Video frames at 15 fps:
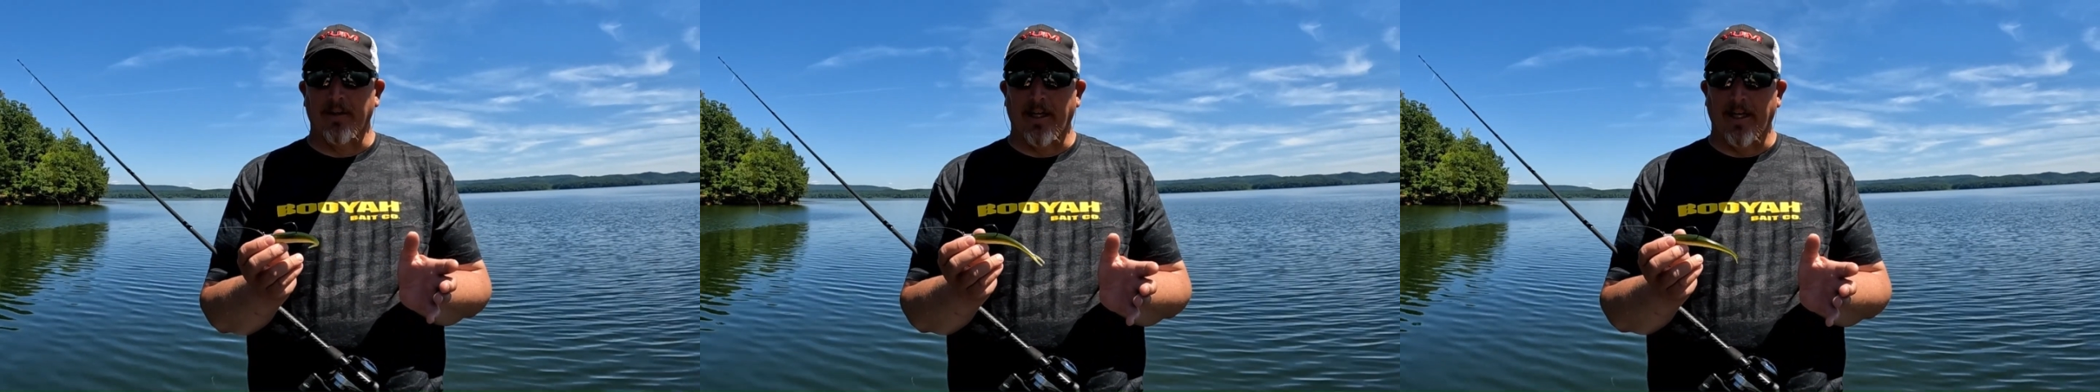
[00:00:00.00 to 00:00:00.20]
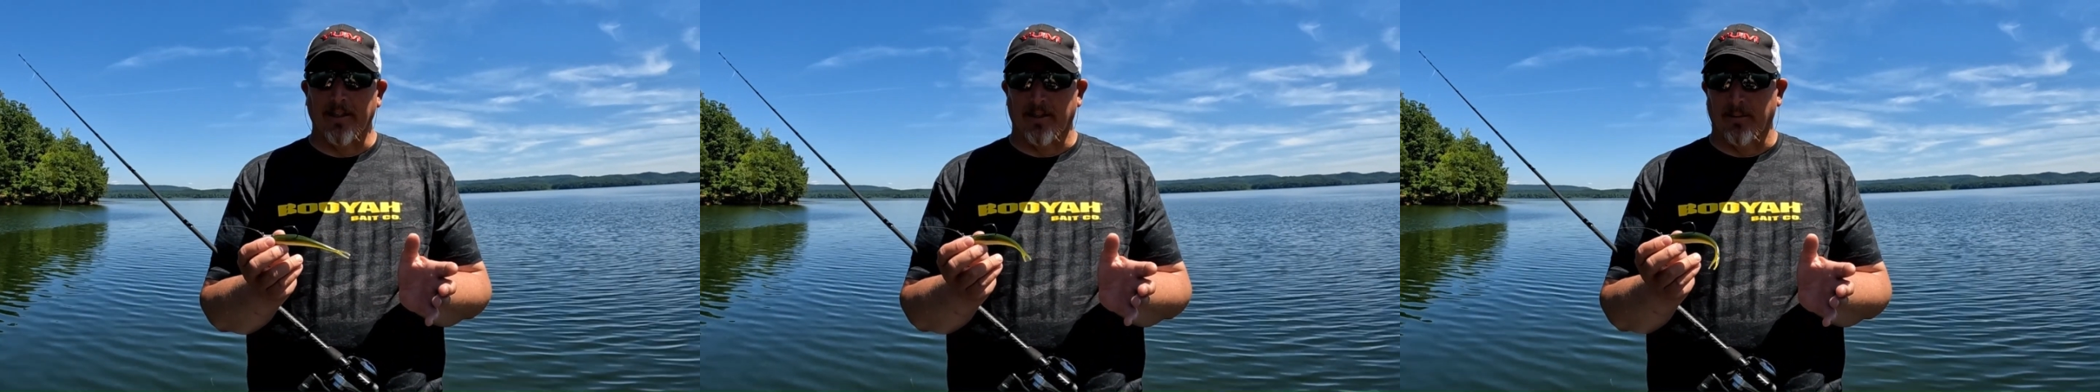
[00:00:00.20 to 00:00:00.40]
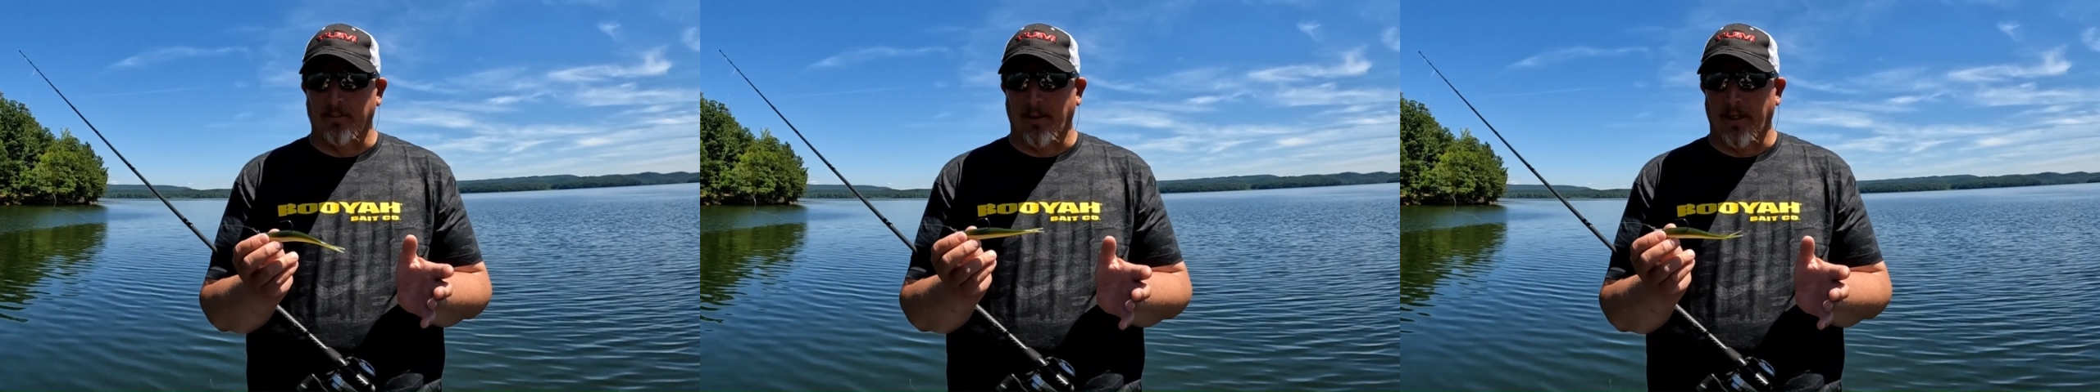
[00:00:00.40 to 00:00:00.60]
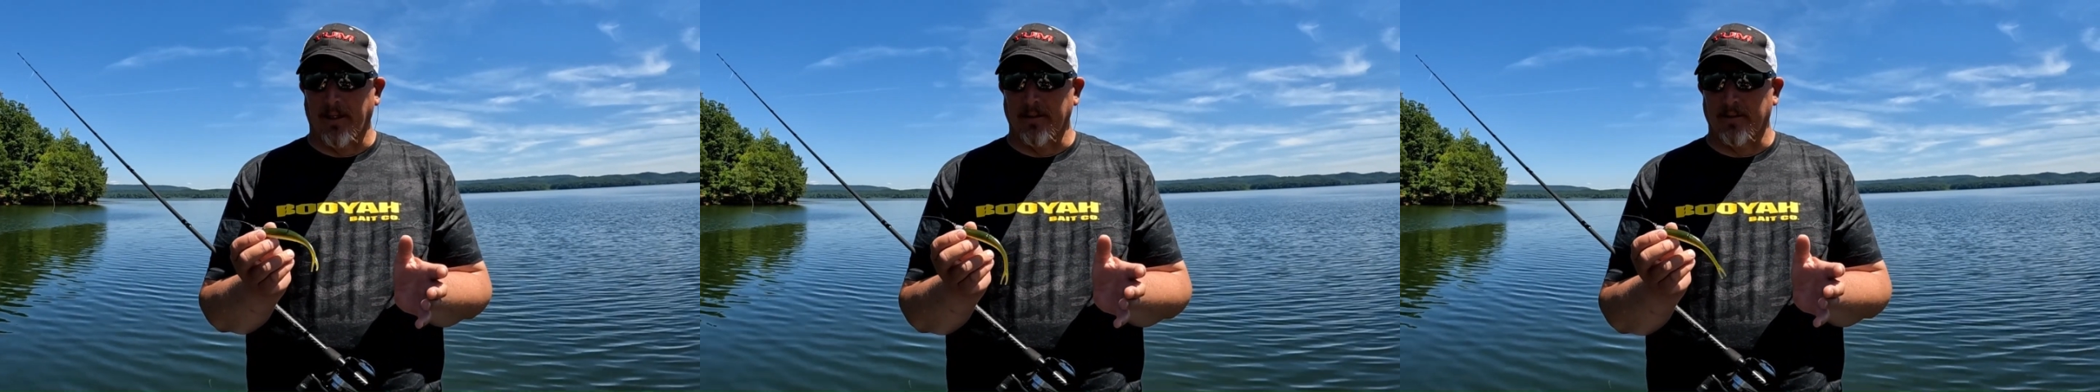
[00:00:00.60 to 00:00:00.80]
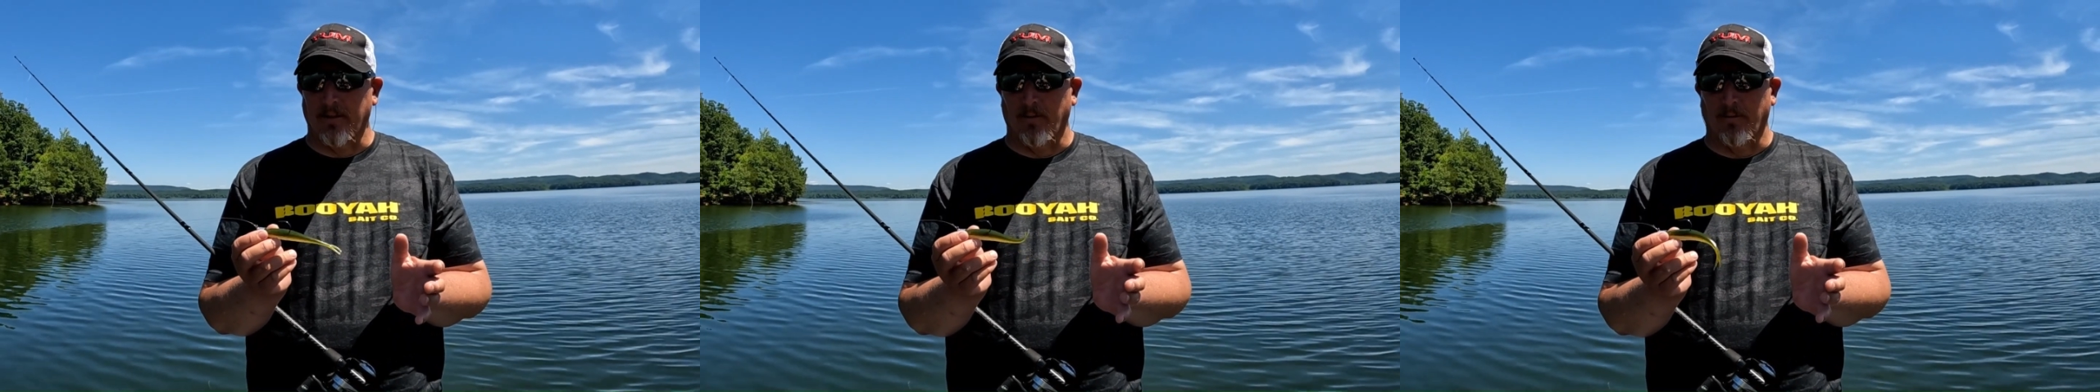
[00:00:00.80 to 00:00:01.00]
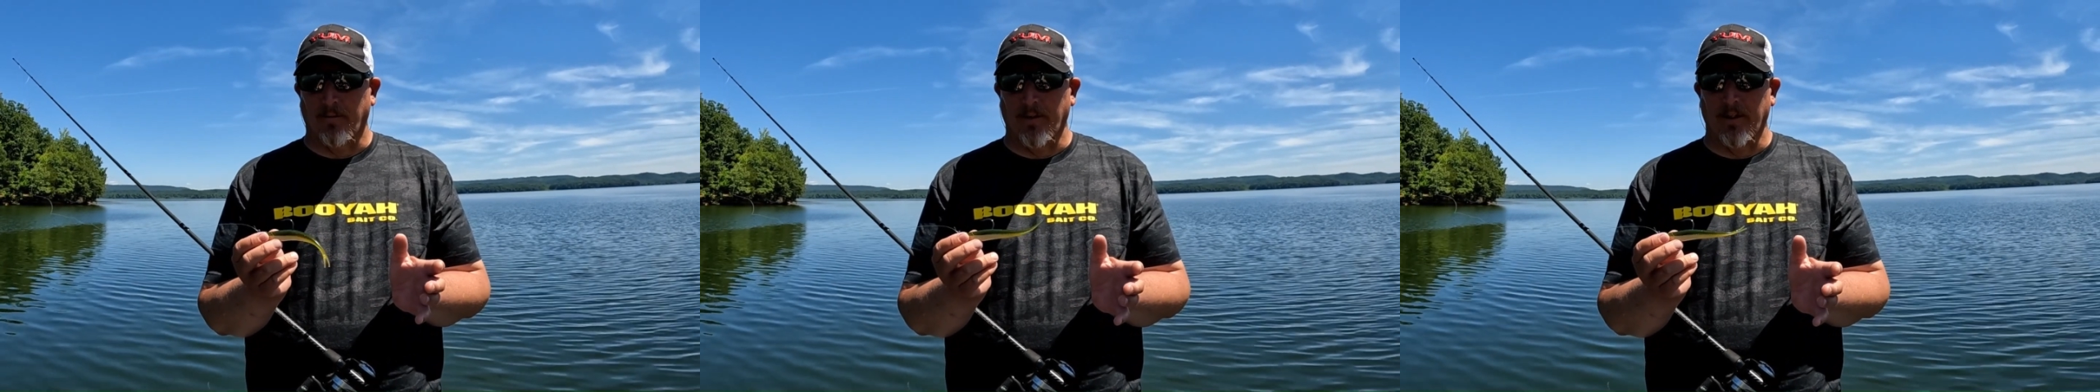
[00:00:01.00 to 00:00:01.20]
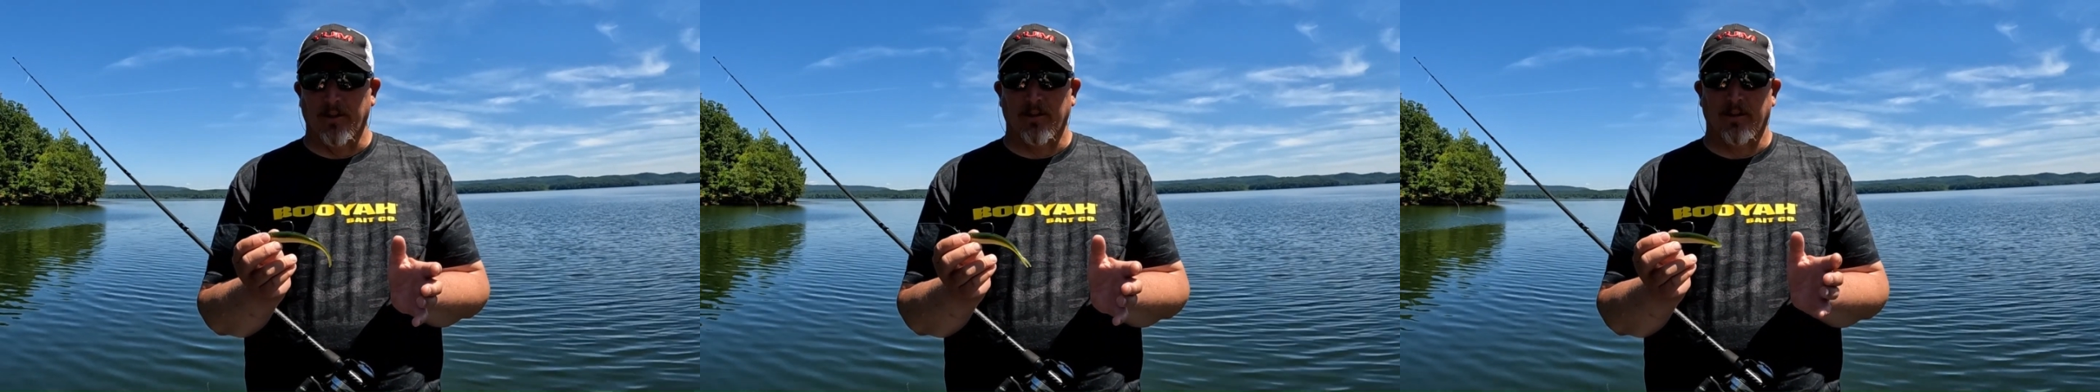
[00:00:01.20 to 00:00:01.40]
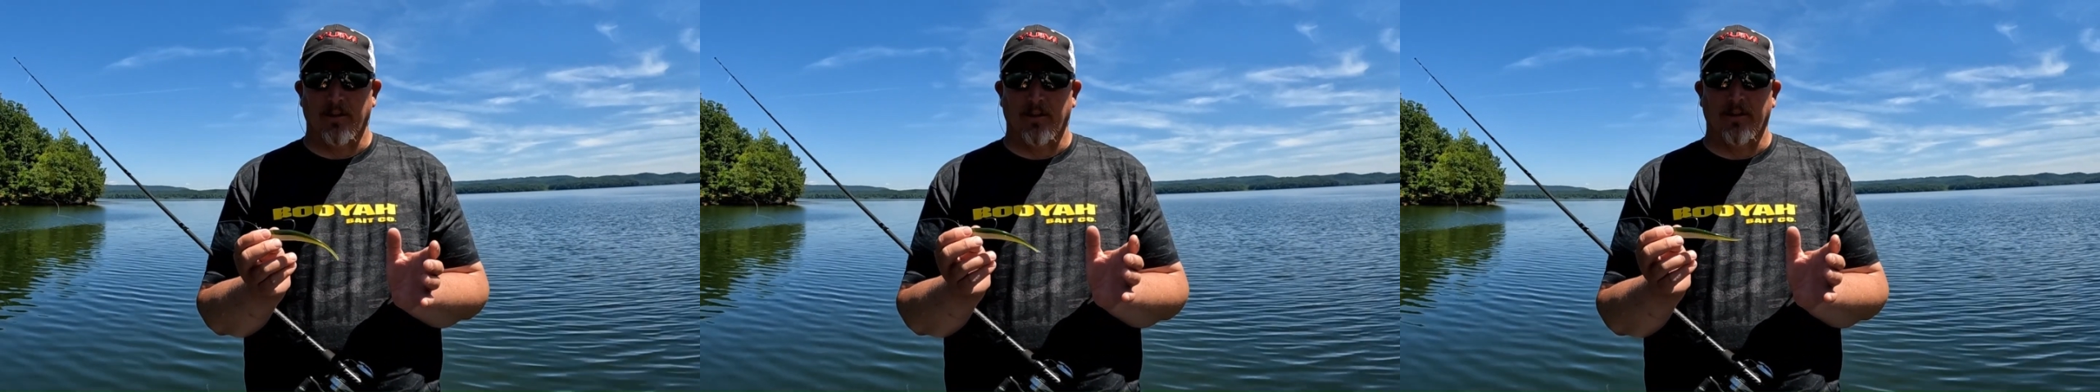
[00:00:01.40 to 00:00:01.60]
reaction bites on
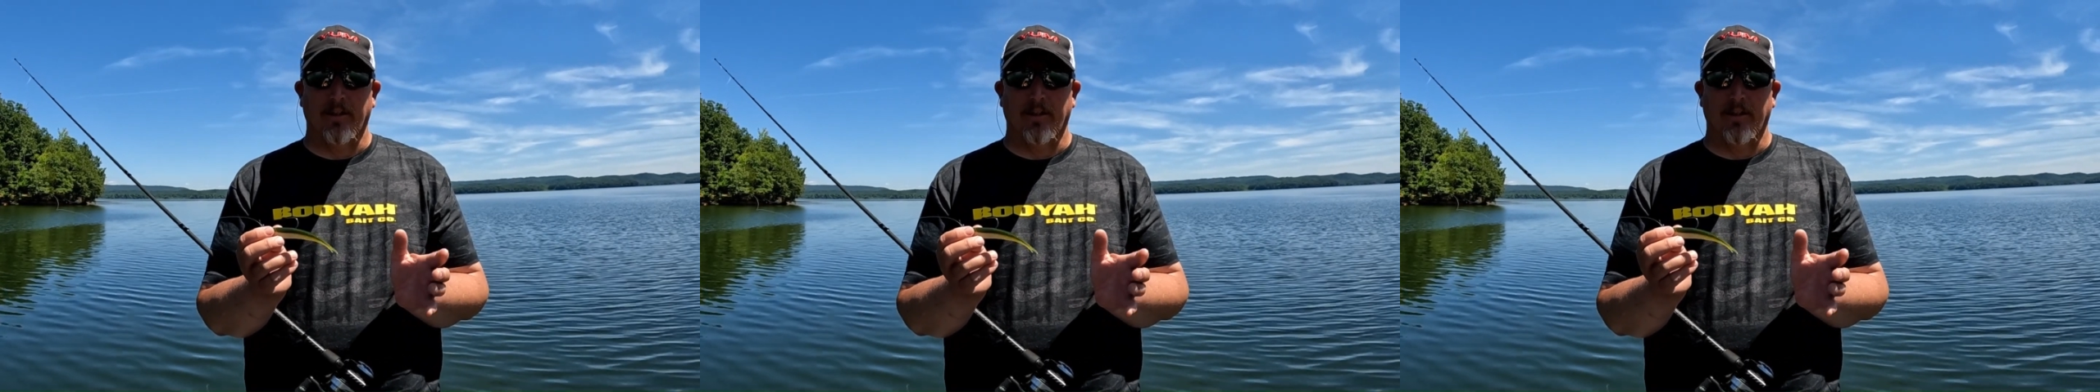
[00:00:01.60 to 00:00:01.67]
fish